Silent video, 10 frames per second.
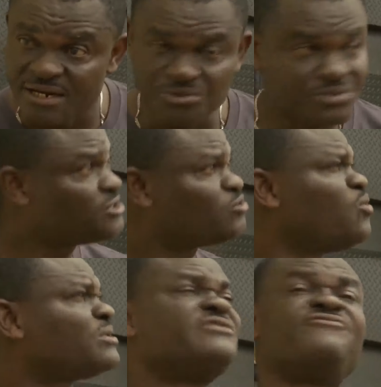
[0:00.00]
You know, this
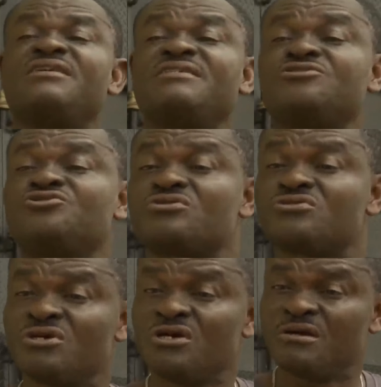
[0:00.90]
world is very dangerous.
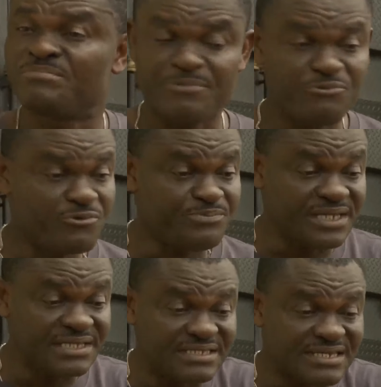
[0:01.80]
People go
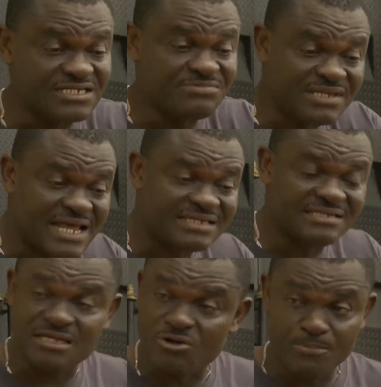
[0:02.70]
begin to trace me like this,
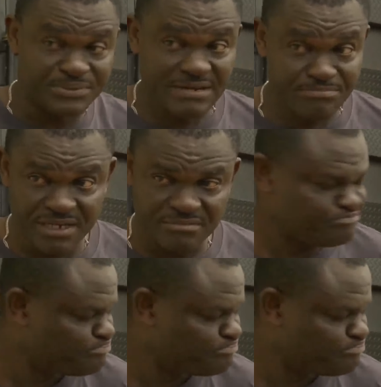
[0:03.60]
they obtain me.